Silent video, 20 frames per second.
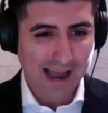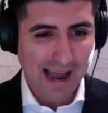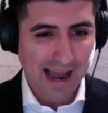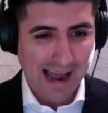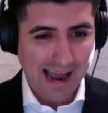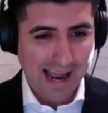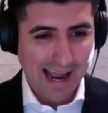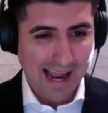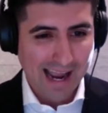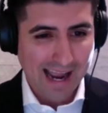
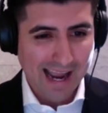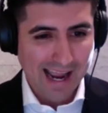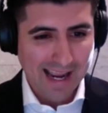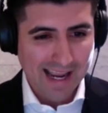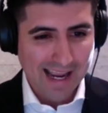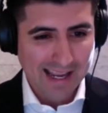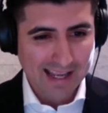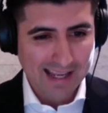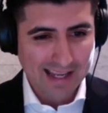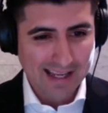
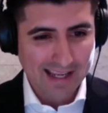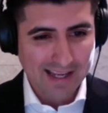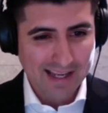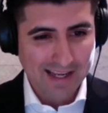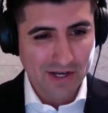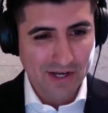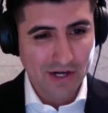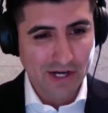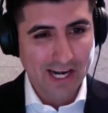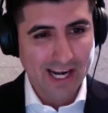I
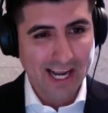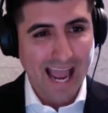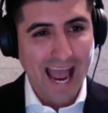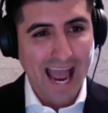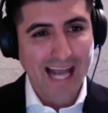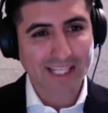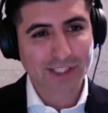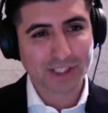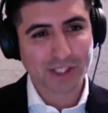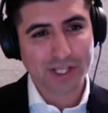could
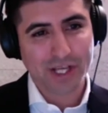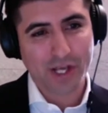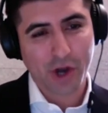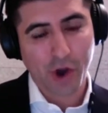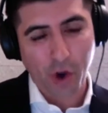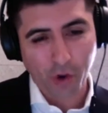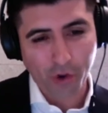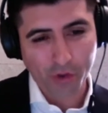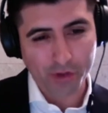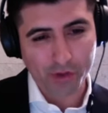actually
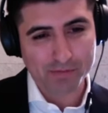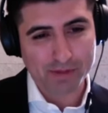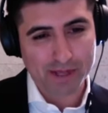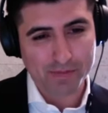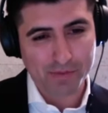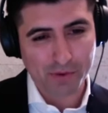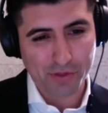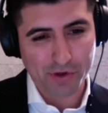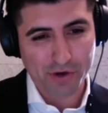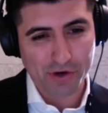call the
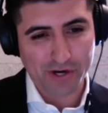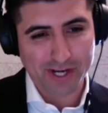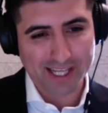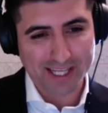people that are